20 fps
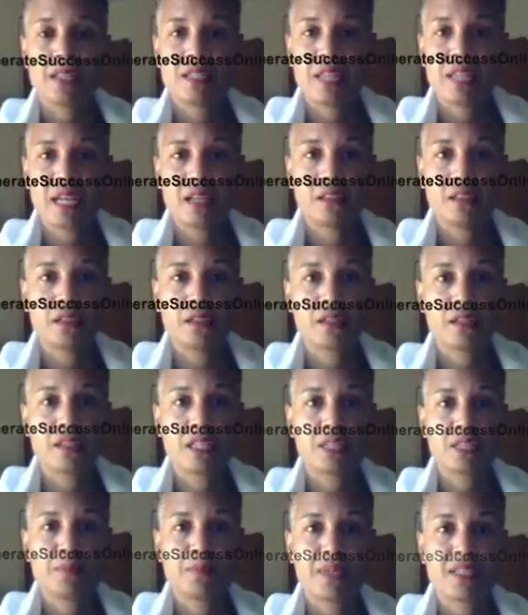take a look at
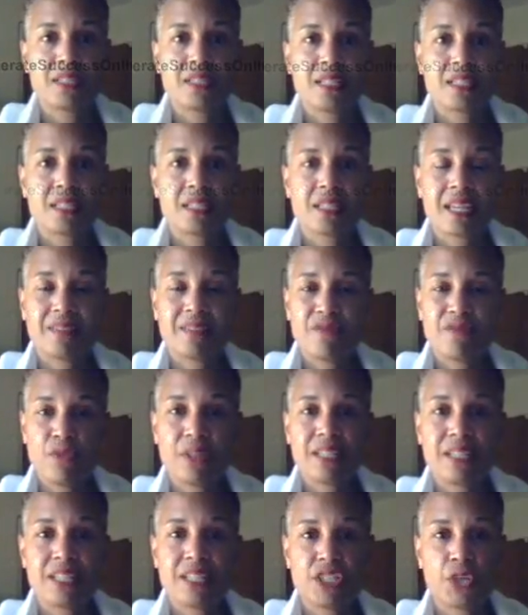this business, and
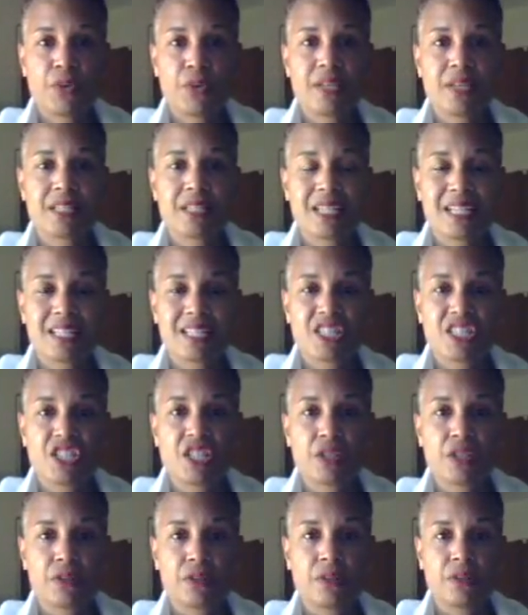really seriously
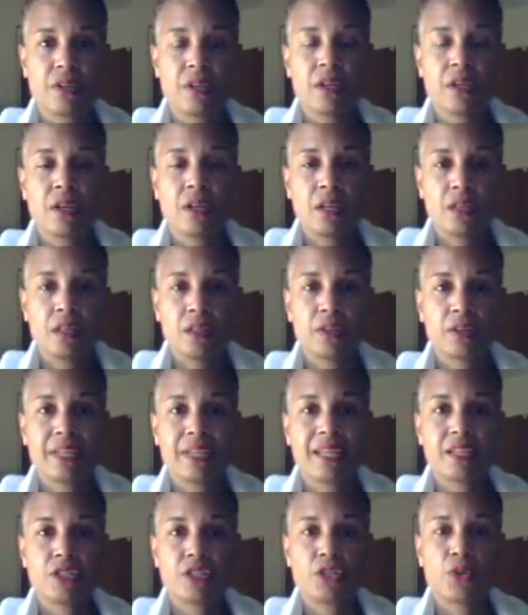consider
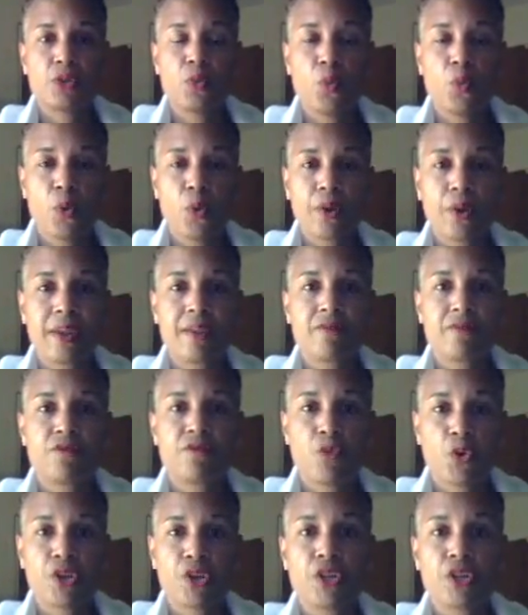looking into working for